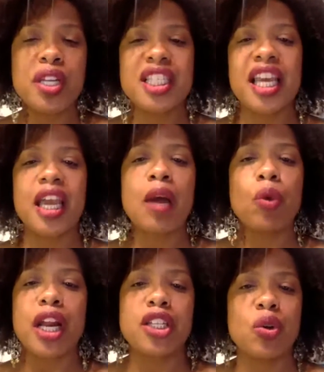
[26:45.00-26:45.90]
like what
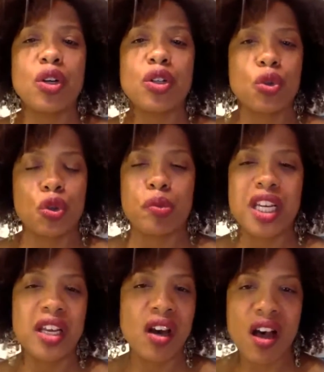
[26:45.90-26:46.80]
I do our social
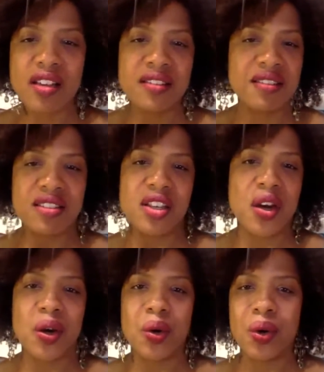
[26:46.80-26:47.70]
media on. So